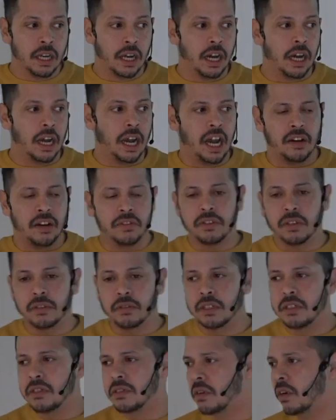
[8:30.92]
I have done
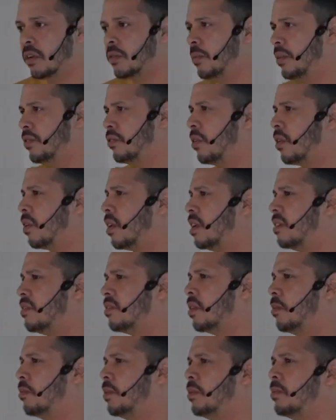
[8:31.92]
this talk before, and
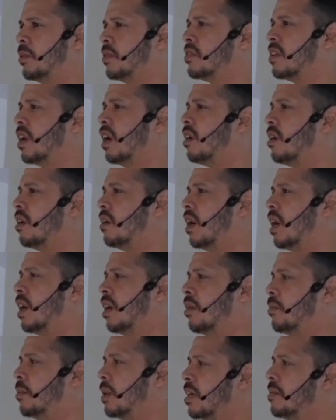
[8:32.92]
some people say,
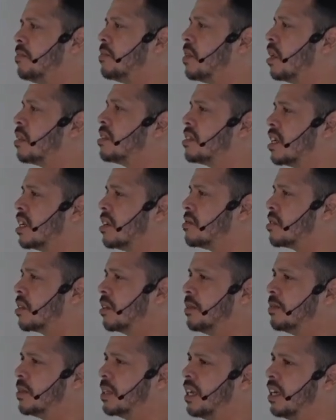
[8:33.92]
oh, but I'm not a
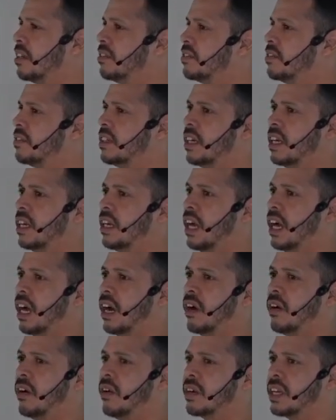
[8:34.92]
JavaScript dev.
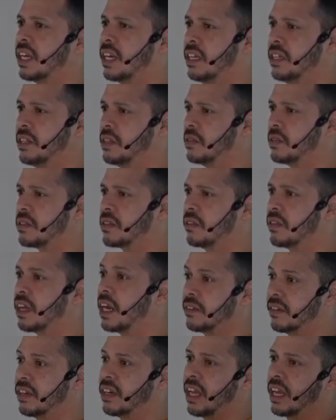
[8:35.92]
How can I do? So there
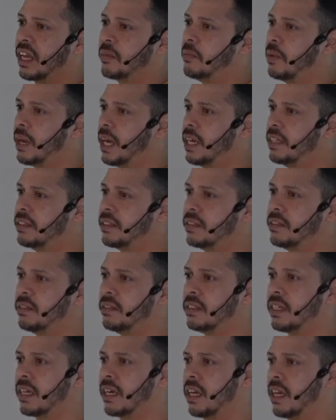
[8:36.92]
are like Python,
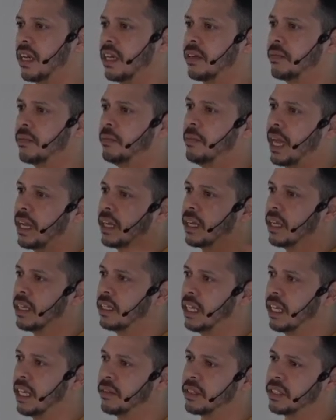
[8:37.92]
there are like backend
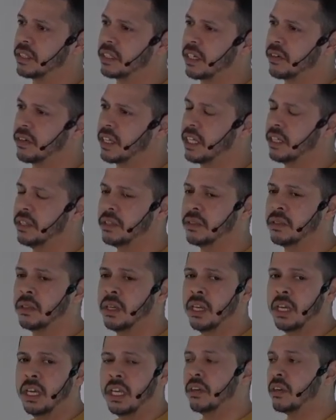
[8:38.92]
language that we can do.
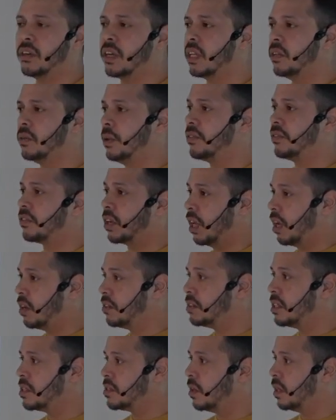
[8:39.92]
You can do with cloud
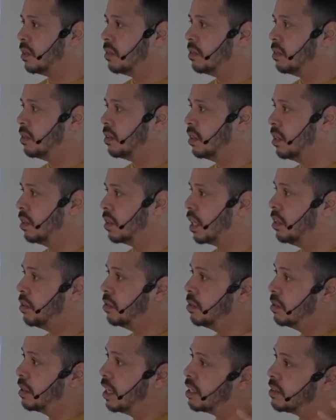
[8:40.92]
as well. You can
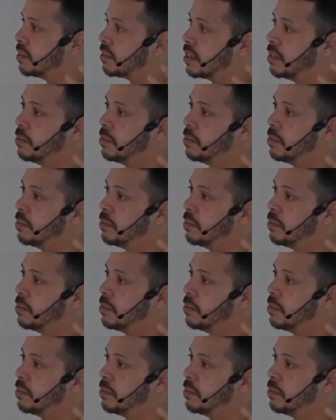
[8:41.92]
do that